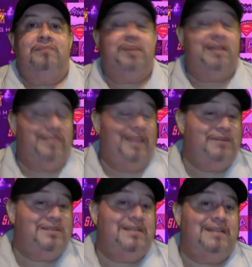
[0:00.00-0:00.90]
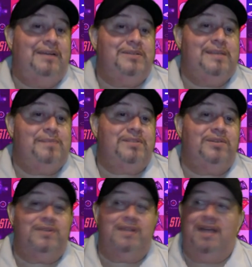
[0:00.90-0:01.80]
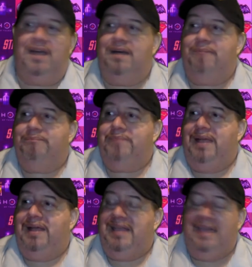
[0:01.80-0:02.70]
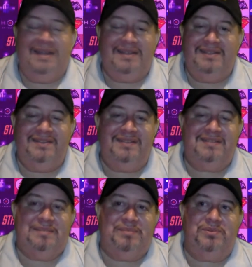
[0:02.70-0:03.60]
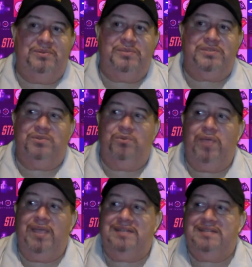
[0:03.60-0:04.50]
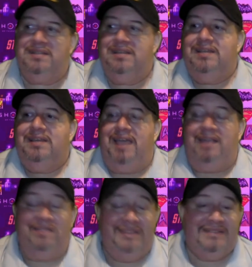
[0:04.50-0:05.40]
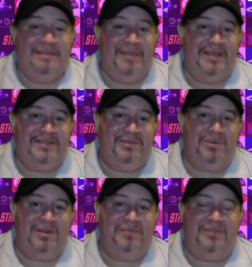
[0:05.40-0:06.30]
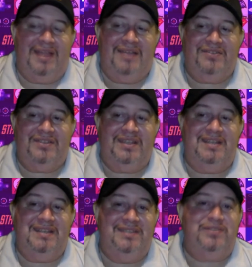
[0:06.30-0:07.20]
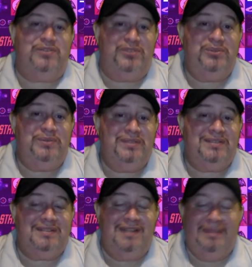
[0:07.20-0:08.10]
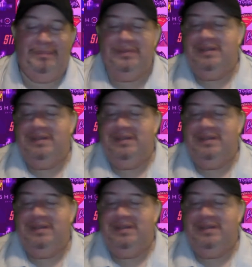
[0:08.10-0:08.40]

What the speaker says: But that was it. That was the episode. Again, I didn't think this episode was great. At least they managed to work Flash in the suit this time.